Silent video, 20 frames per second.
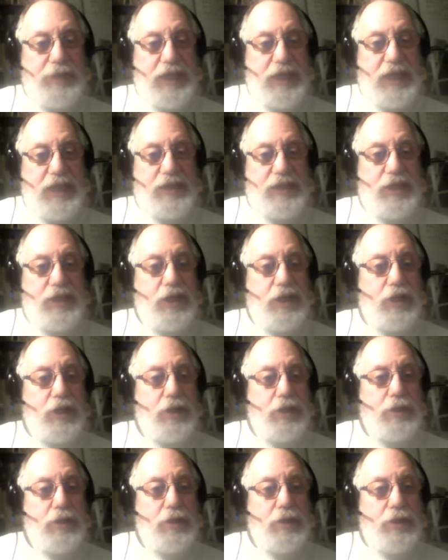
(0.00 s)
me get
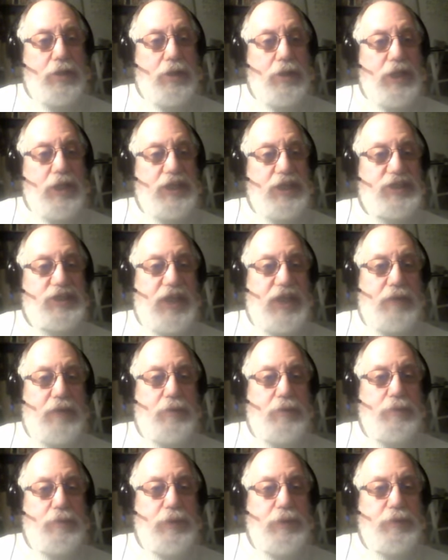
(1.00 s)
there. Is
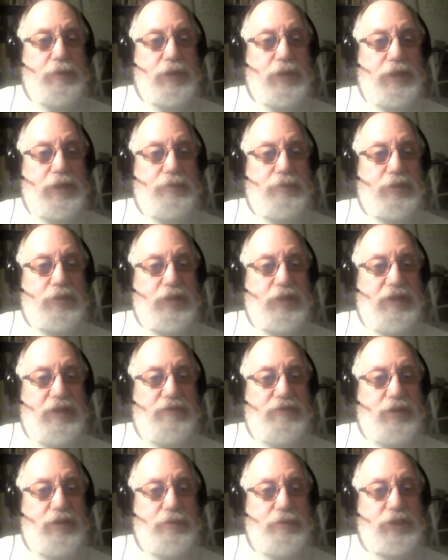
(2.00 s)
that what we really
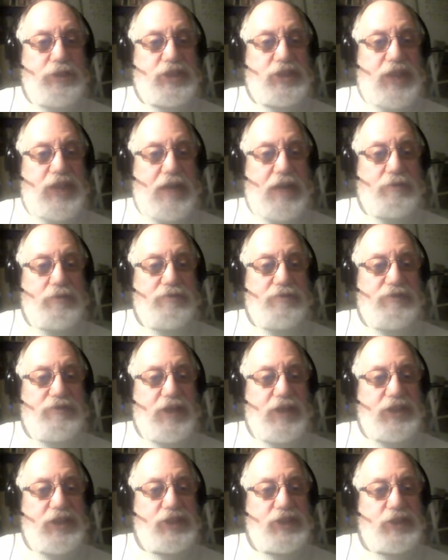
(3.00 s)
believe? Human
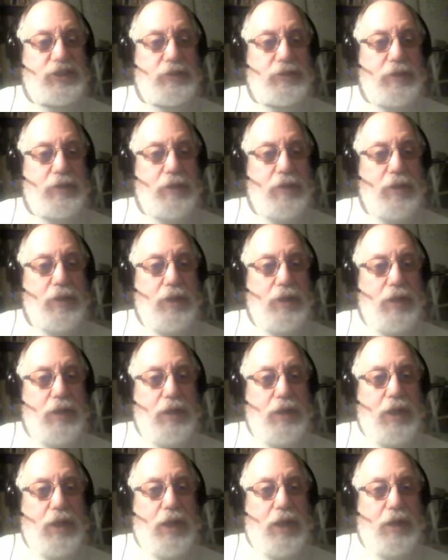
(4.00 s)
sacrifice?
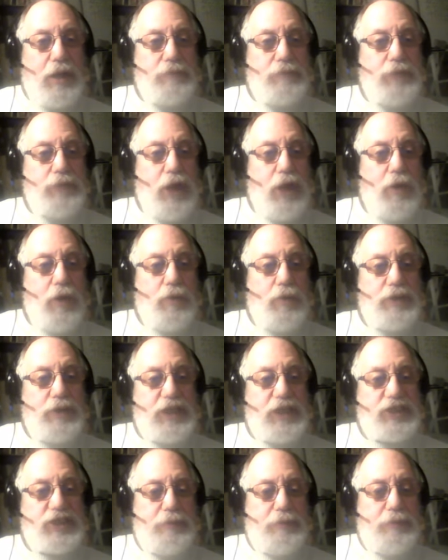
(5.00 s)
No,
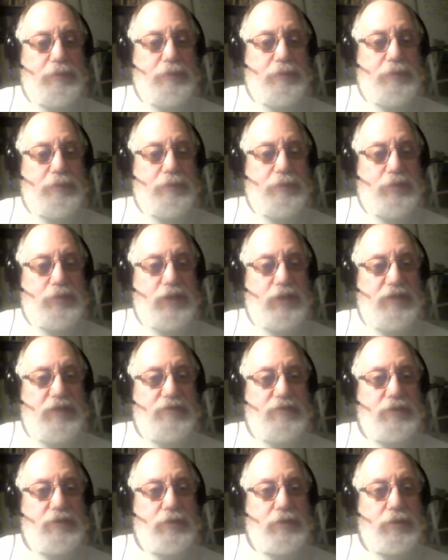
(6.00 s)
that's not what we
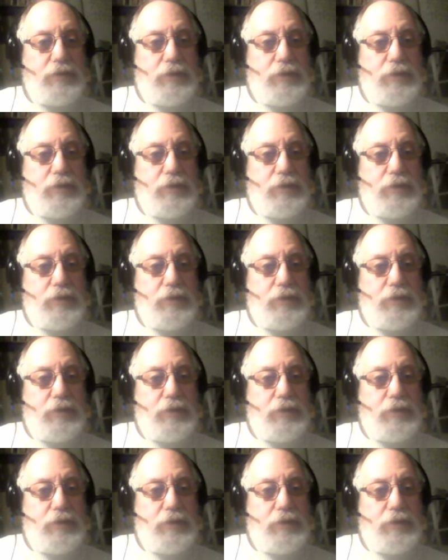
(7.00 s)
believe.